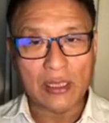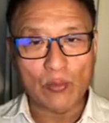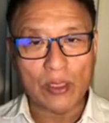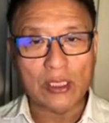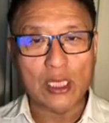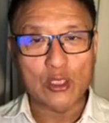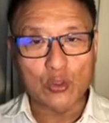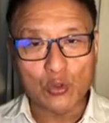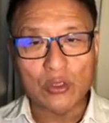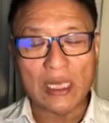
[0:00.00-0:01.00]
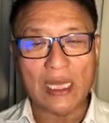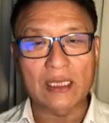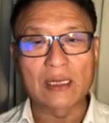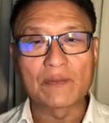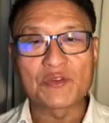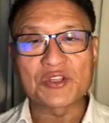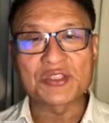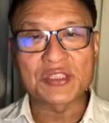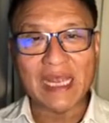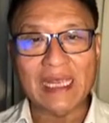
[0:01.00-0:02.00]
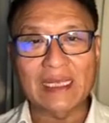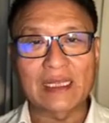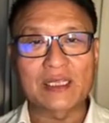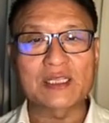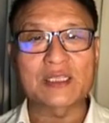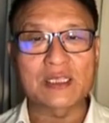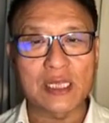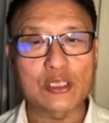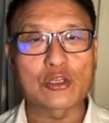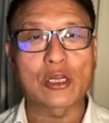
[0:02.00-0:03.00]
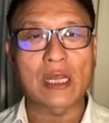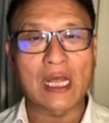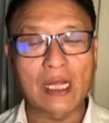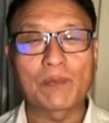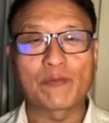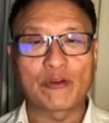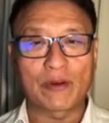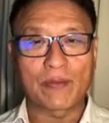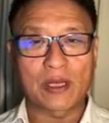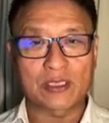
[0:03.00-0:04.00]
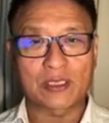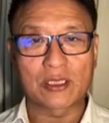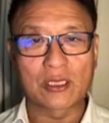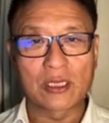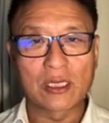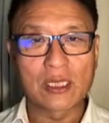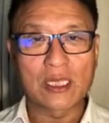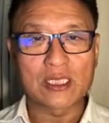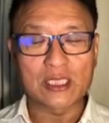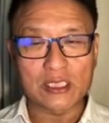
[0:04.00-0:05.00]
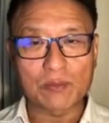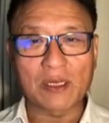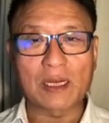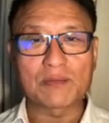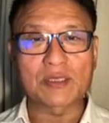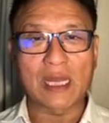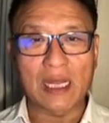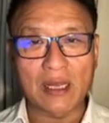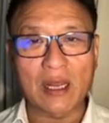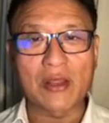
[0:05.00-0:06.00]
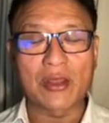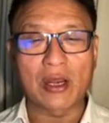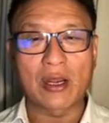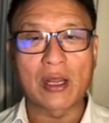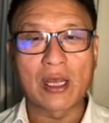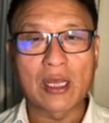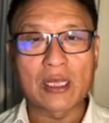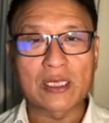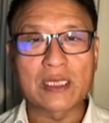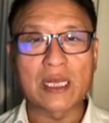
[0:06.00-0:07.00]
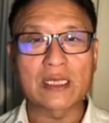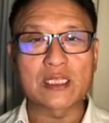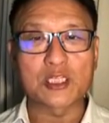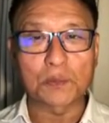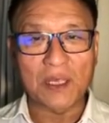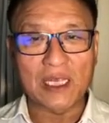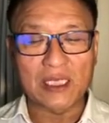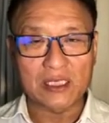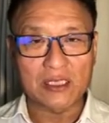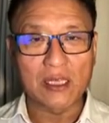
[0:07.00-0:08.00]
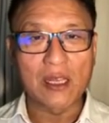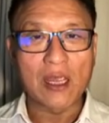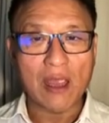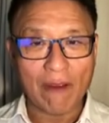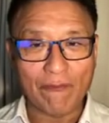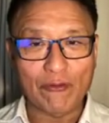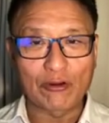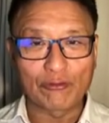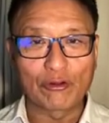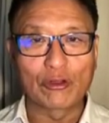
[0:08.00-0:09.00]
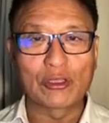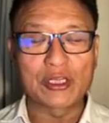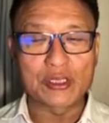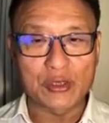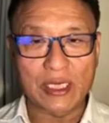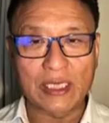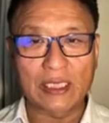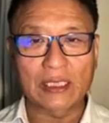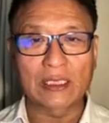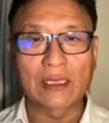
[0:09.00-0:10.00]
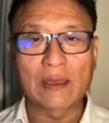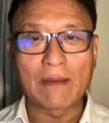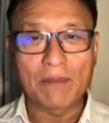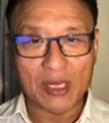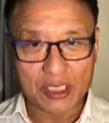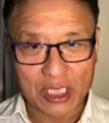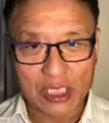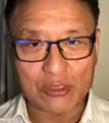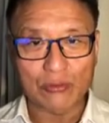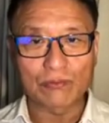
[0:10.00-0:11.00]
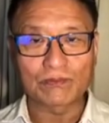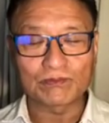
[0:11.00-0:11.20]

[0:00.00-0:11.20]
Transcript: when they do that, silence does not help very much. It just becomes another dead space, effortful, draining meditation.